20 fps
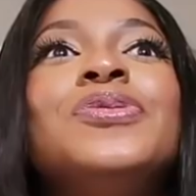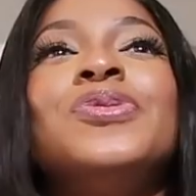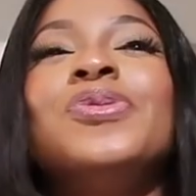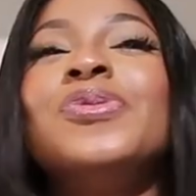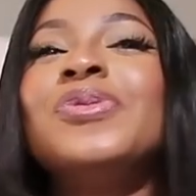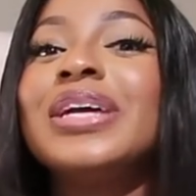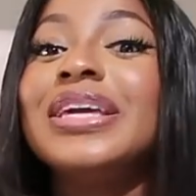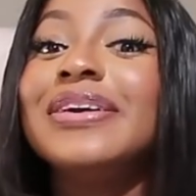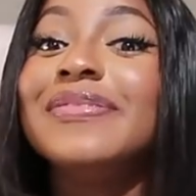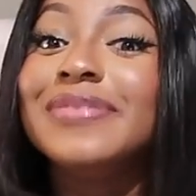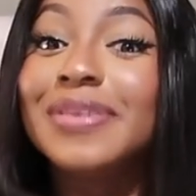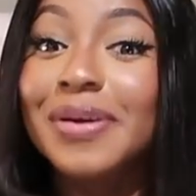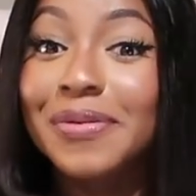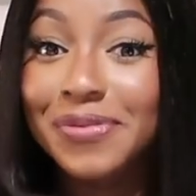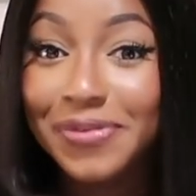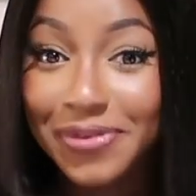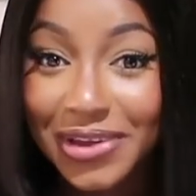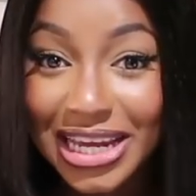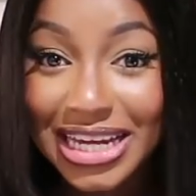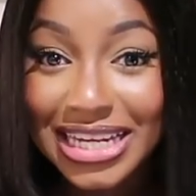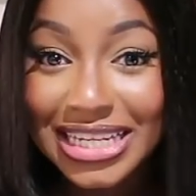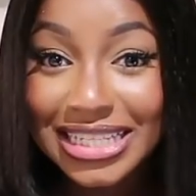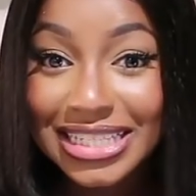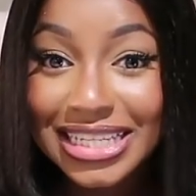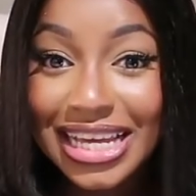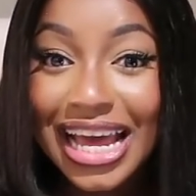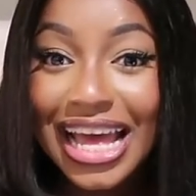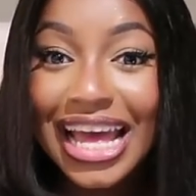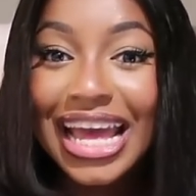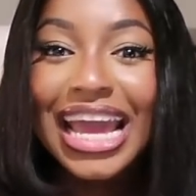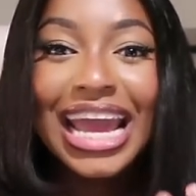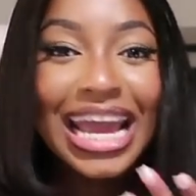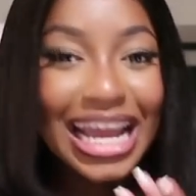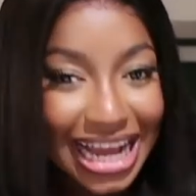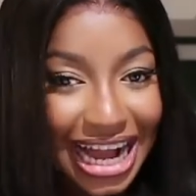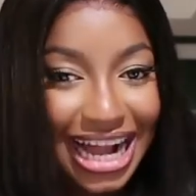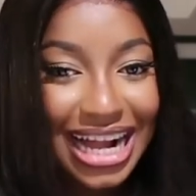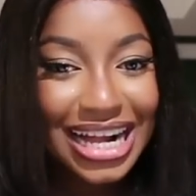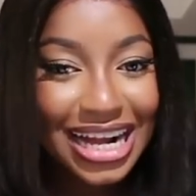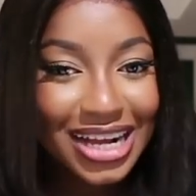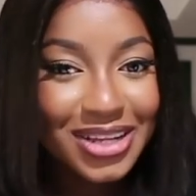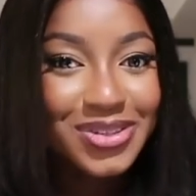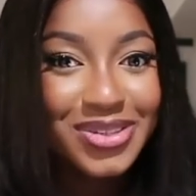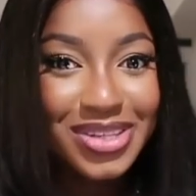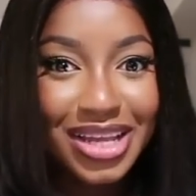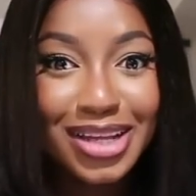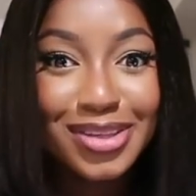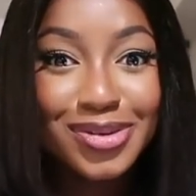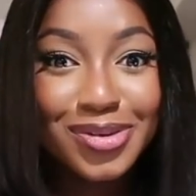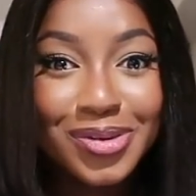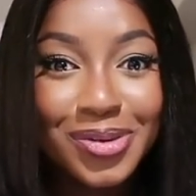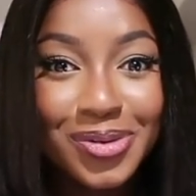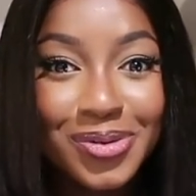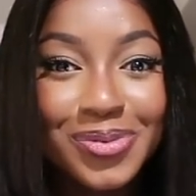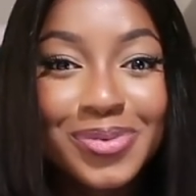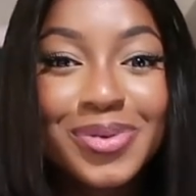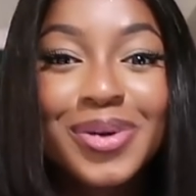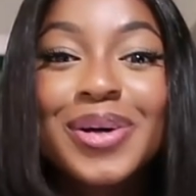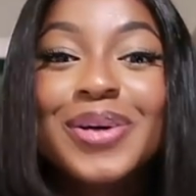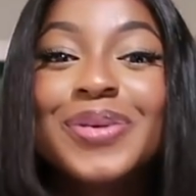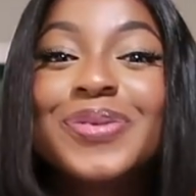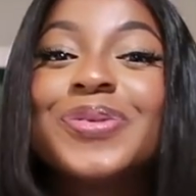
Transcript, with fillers: you don't give them face, a guy can do that to you.